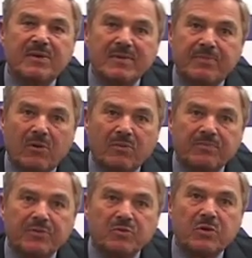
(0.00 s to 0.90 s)
people
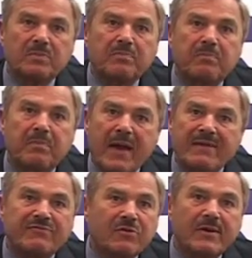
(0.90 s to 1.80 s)
would
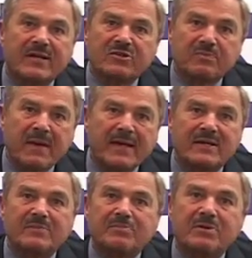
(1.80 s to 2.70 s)
pay for an
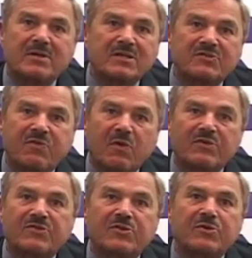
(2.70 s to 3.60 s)
expanded police
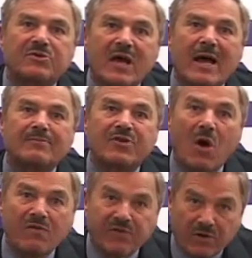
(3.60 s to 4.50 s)
force 2 times
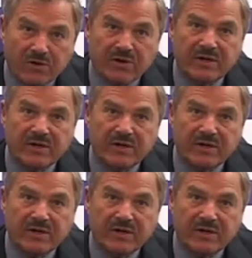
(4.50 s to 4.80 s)
over.